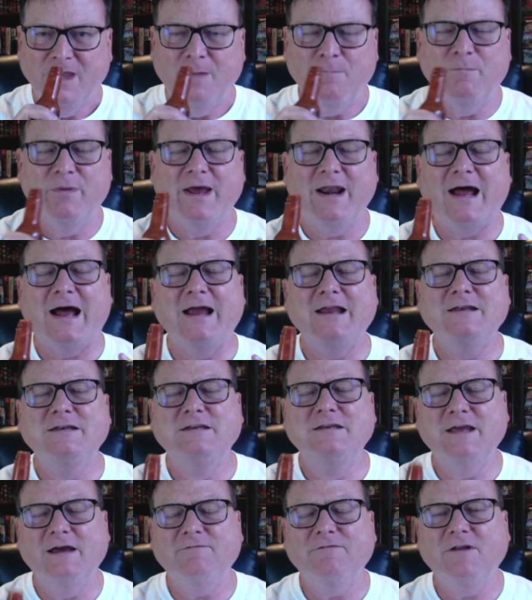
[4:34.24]
but I
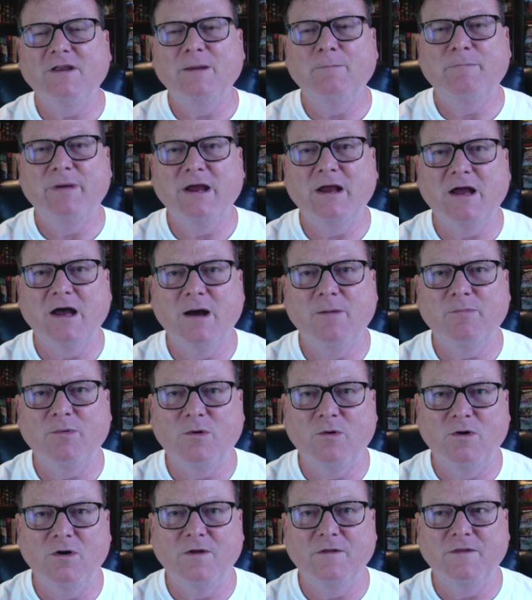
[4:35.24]
definitely pick up
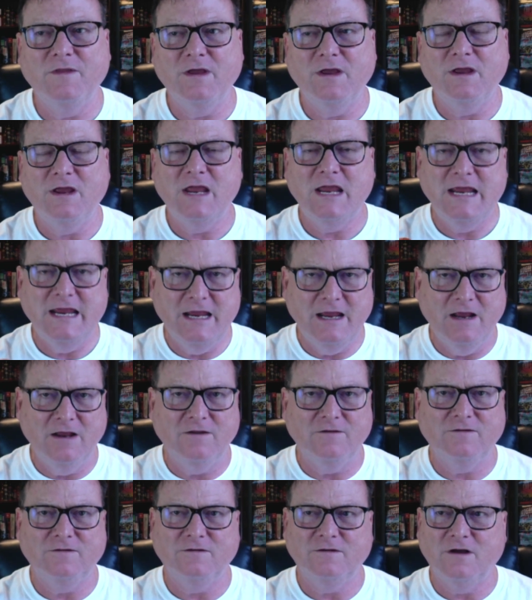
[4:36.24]
on the
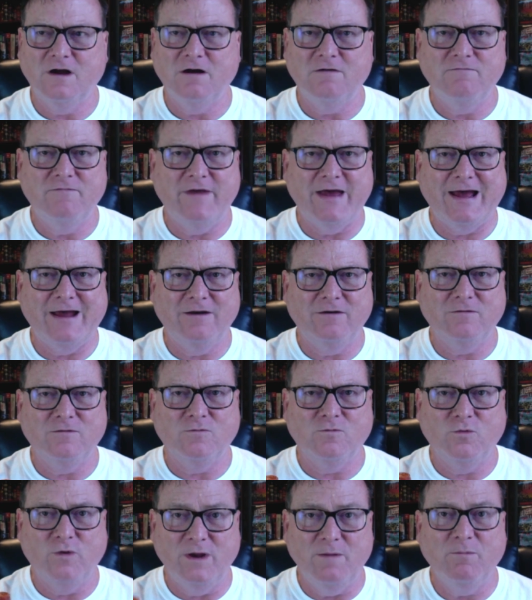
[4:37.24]
hints of that
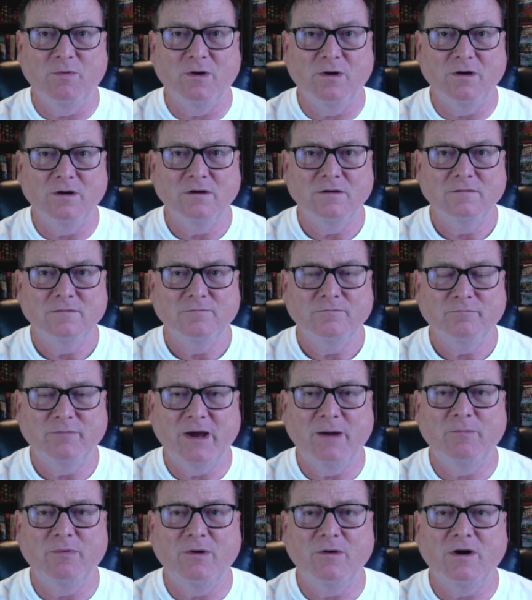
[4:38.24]
Reaper
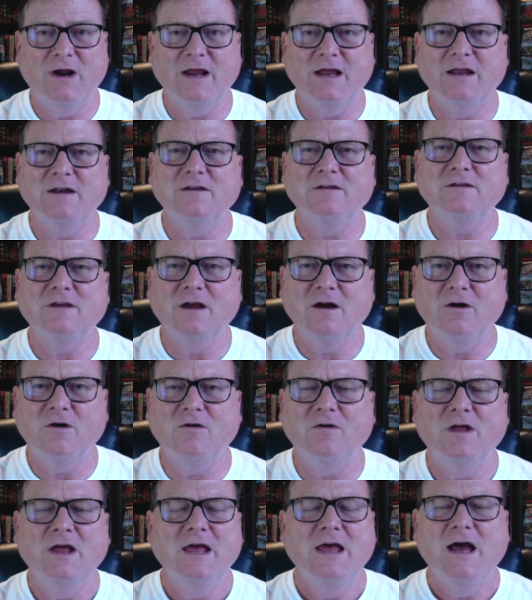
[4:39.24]
pepper. I can
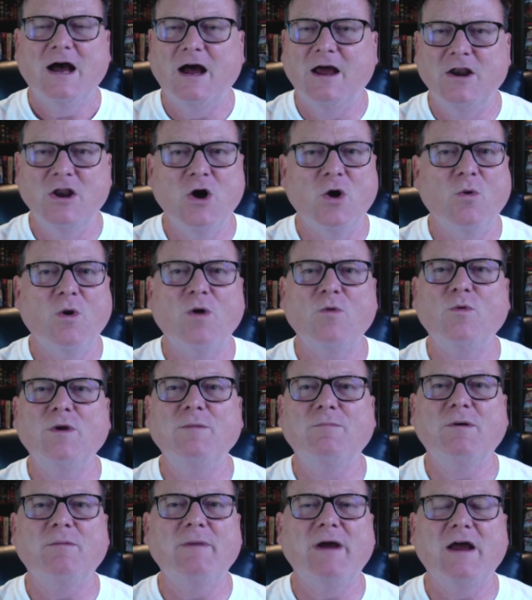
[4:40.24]
tell. I know what
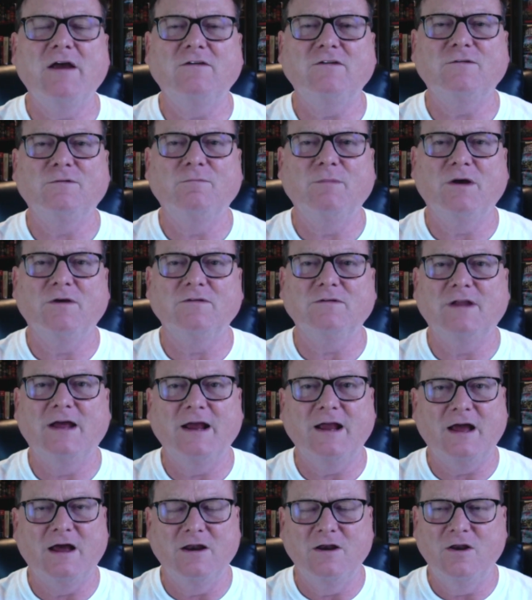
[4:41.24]
Reaper mash smells
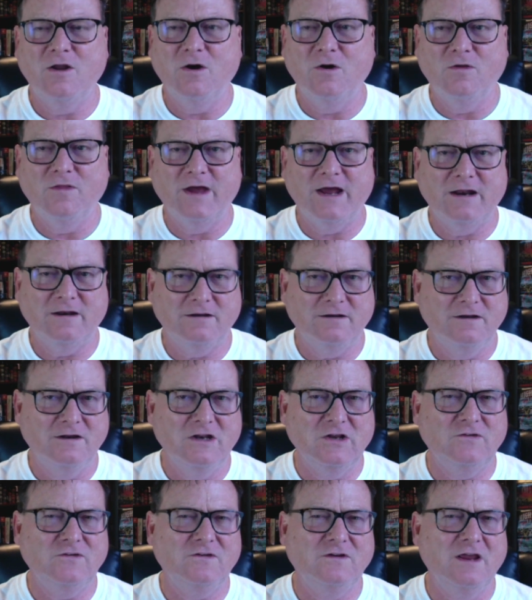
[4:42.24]
like. I know that
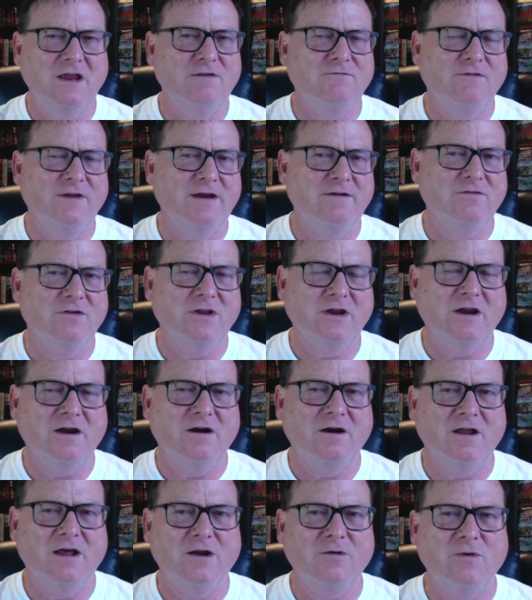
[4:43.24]
distinct flavor of the
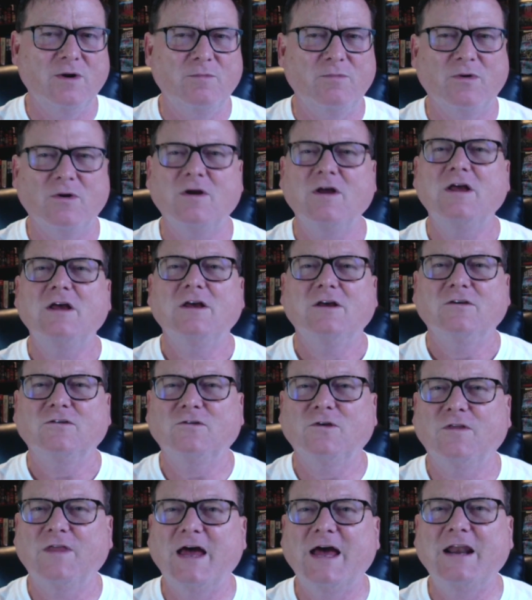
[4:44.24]
Carolina Reaper,
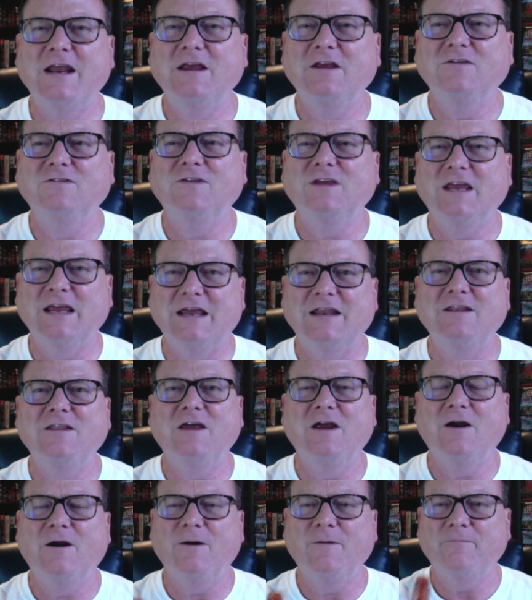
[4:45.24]
so that is in
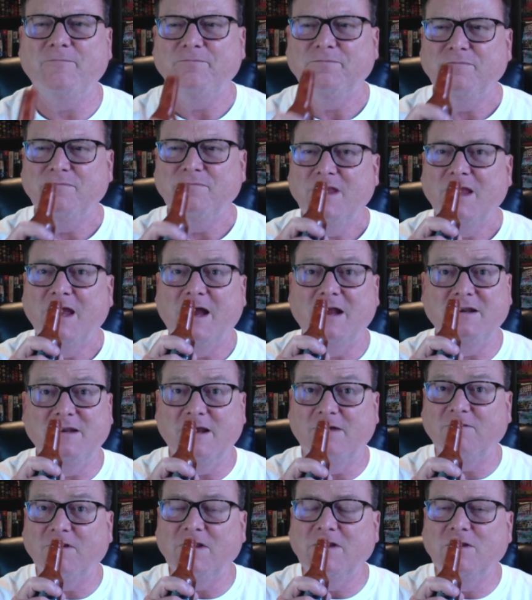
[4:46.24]
there. I
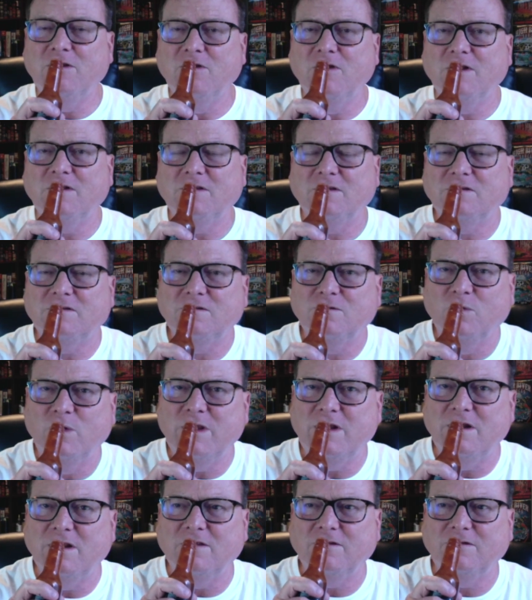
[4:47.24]
definitely do get the
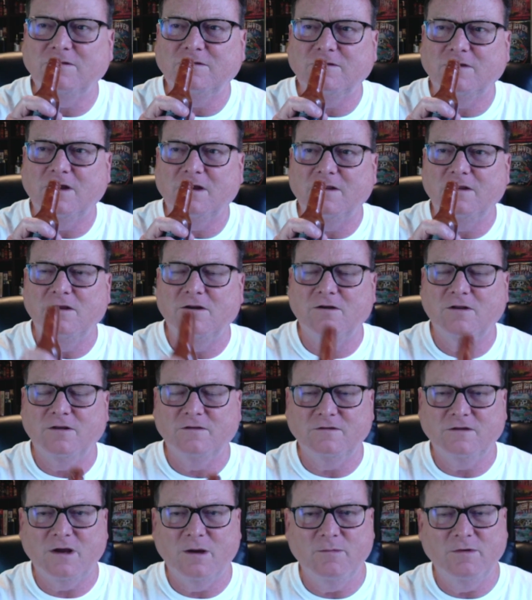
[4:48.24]
sweetness, you know,
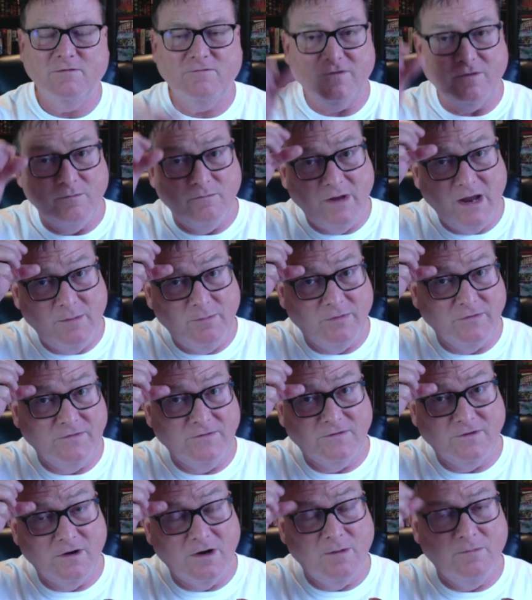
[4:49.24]
that's coming from maple
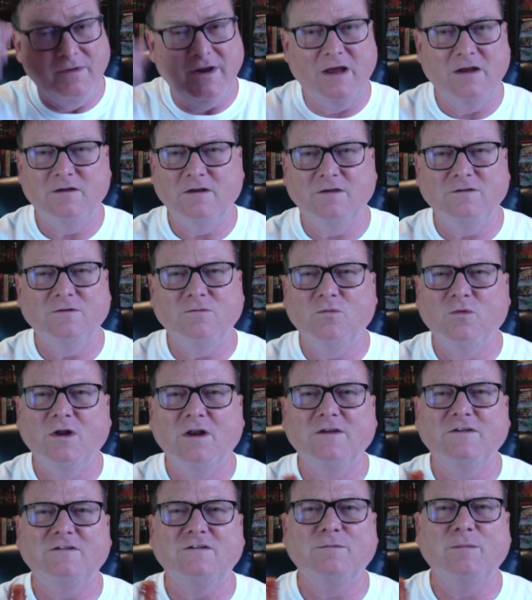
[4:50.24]
syrup. Now, it doesn't
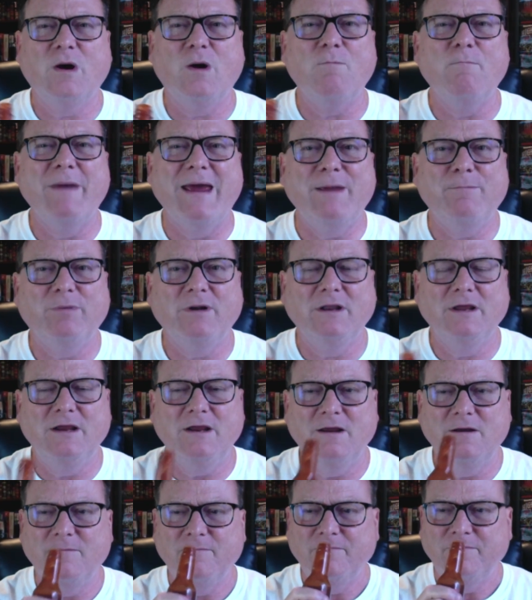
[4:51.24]
really smell
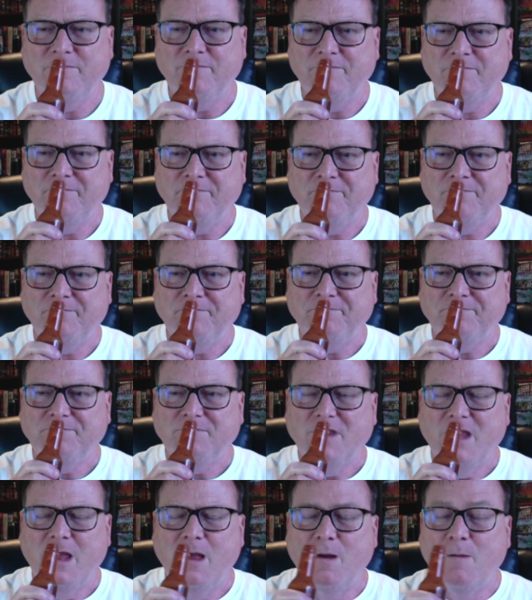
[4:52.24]
mapley.
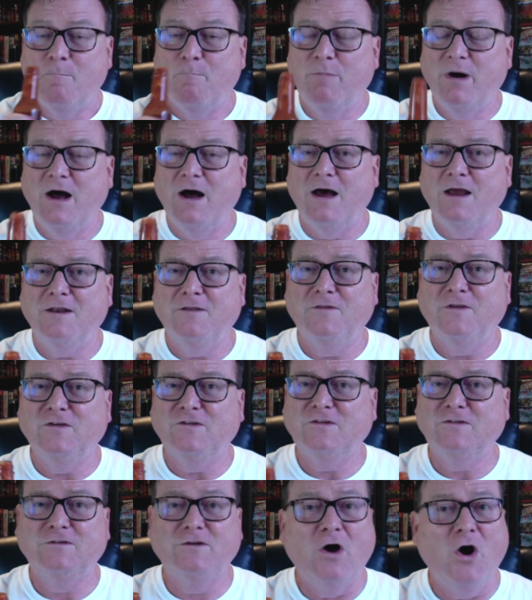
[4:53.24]
But the
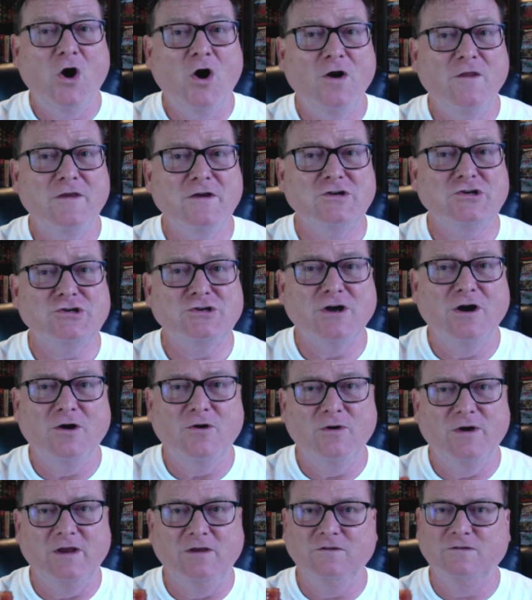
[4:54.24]
star of this
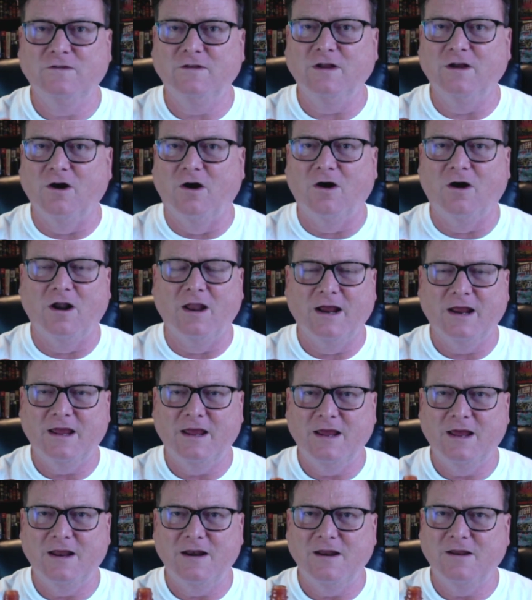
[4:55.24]
show is the garlic,
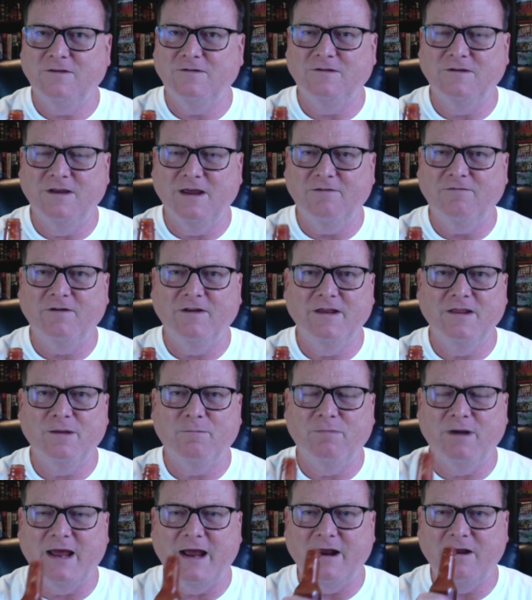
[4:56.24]
and it's definitely the
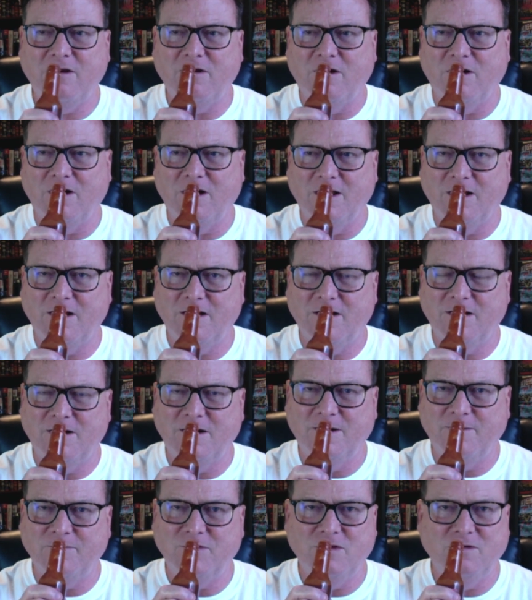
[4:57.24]
black garlic.
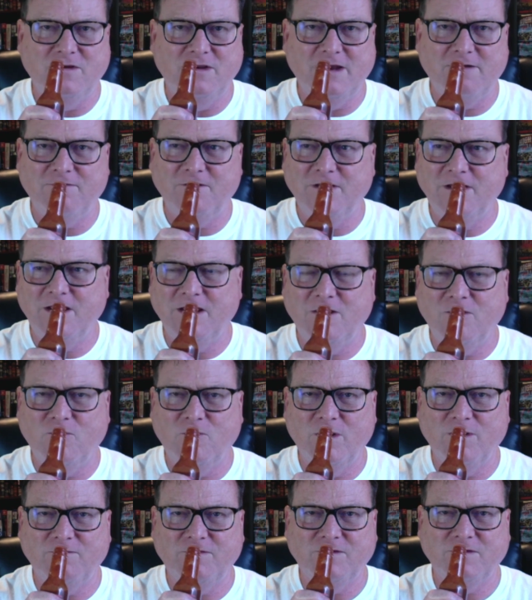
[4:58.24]
You definitely get
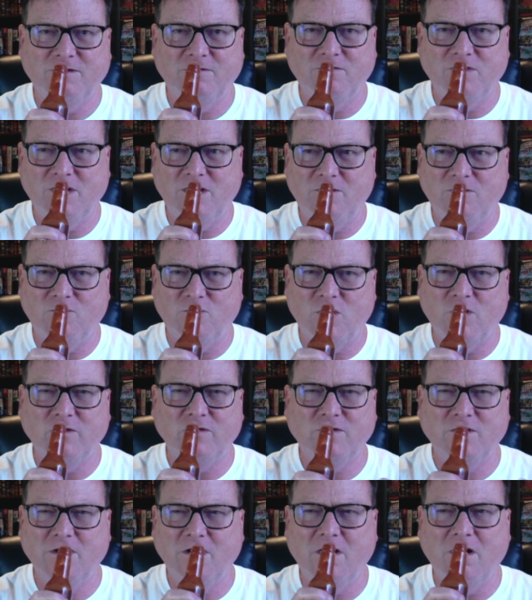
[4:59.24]
whiffs of the
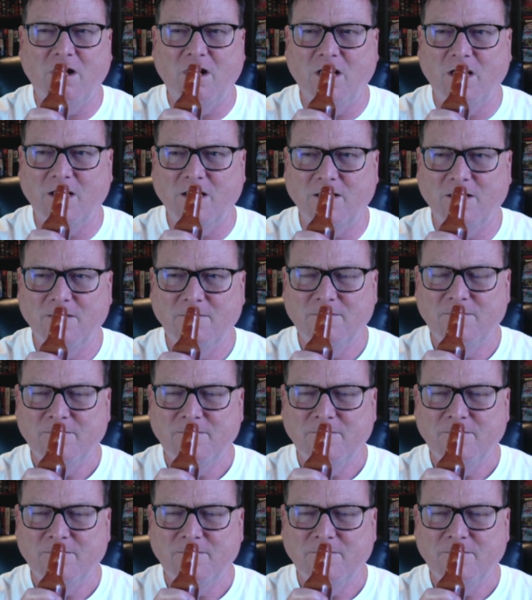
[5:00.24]
roasted garlic,